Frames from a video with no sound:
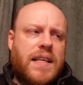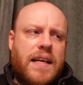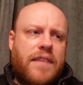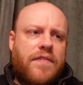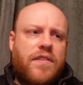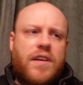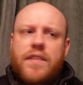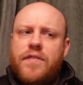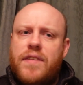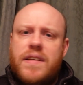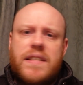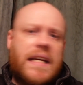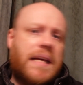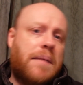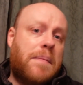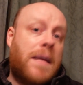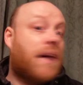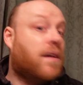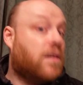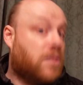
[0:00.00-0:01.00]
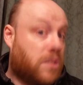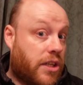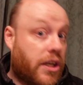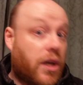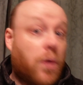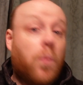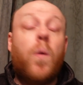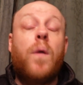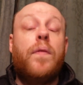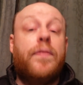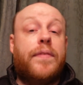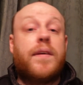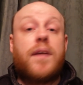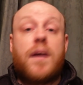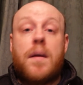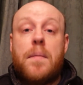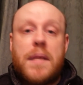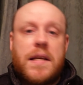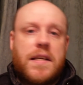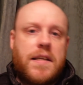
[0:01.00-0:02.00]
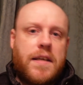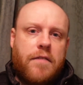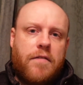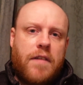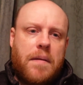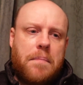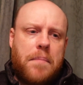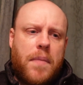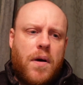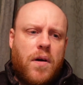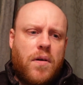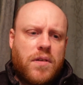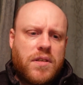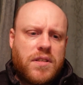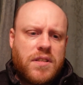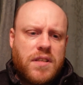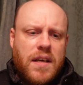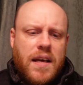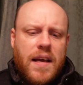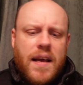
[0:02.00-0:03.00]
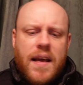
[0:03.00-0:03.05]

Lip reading: even if it's emails that you want to come into your inbox,